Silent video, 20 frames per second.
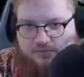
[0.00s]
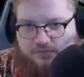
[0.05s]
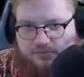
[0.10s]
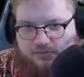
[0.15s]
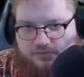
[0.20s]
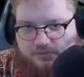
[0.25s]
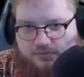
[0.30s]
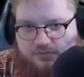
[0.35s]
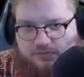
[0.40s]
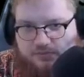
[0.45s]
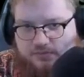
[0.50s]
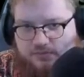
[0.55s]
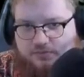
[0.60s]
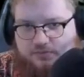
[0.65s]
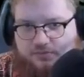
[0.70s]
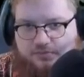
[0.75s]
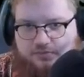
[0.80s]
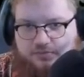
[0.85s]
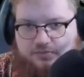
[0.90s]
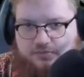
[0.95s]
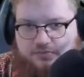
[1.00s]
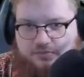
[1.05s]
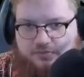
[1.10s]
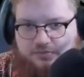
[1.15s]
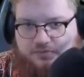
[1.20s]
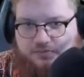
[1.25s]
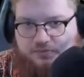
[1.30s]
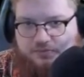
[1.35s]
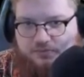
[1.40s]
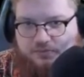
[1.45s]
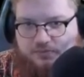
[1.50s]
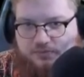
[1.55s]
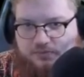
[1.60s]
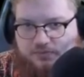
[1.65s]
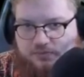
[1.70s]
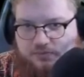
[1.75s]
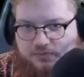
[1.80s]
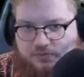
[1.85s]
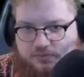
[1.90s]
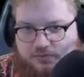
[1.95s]

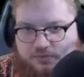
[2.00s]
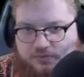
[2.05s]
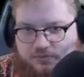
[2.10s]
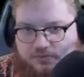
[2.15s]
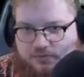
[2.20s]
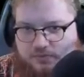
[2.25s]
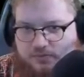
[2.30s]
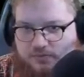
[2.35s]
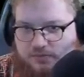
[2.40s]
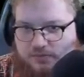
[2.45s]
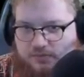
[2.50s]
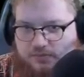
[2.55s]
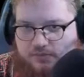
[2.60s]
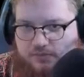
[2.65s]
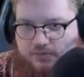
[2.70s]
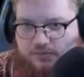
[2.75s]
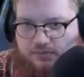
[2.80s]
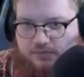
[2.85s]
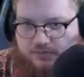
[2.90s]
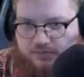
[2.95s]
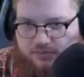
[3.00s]
(silence)